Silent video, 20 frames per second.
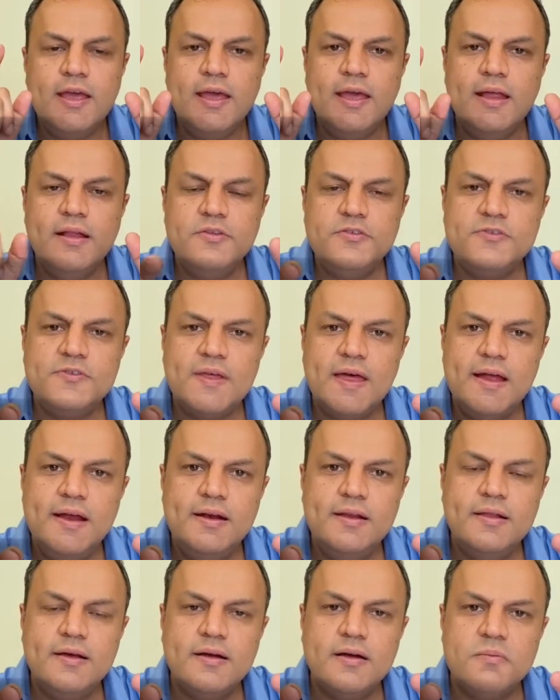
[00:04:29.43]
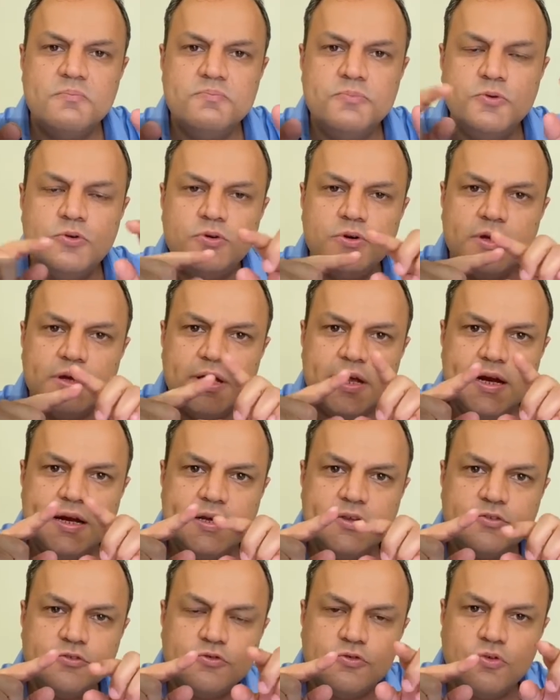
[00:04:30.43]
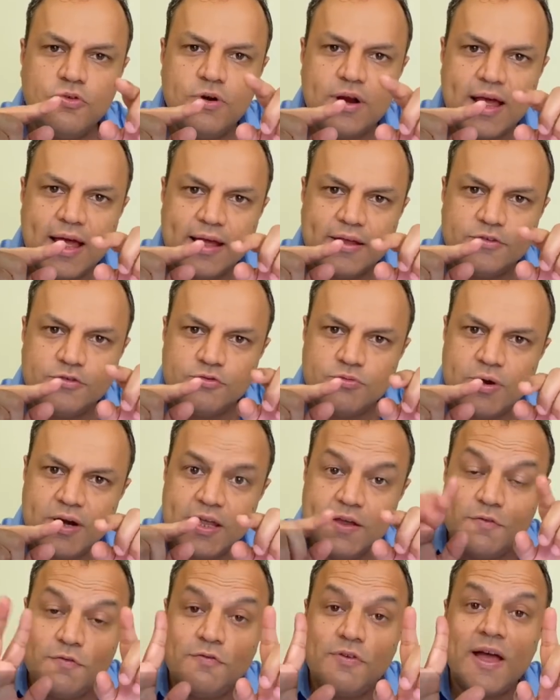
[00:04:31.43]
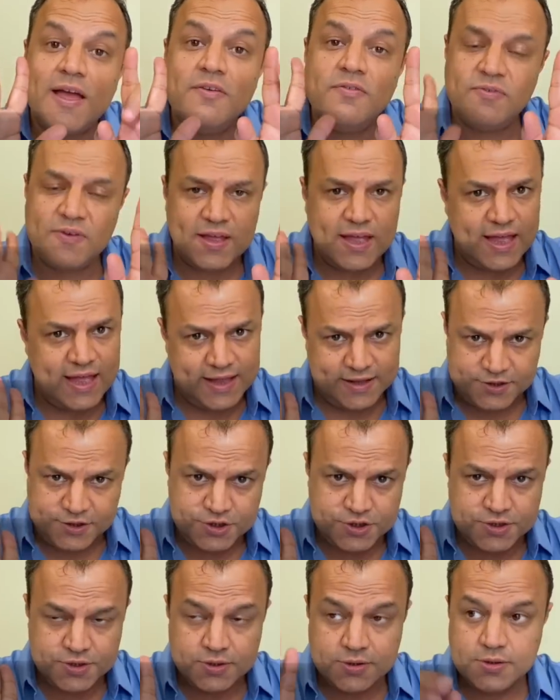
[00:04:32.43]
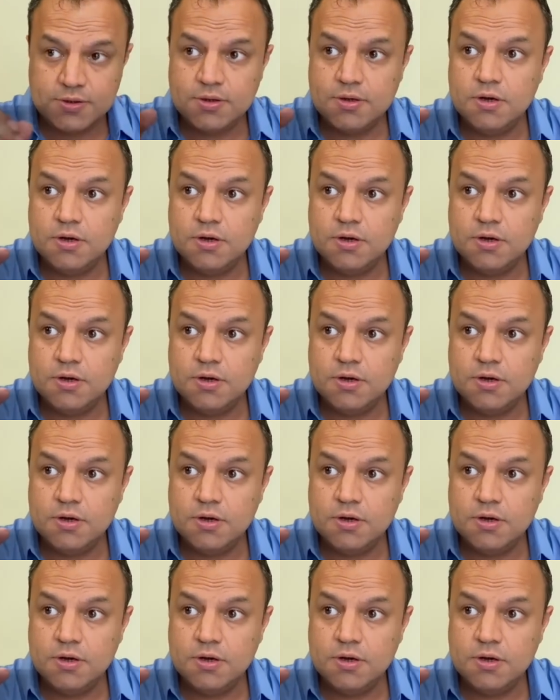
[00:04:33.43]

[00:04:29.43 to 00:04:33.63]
Inside the computer, it is stored as 25H.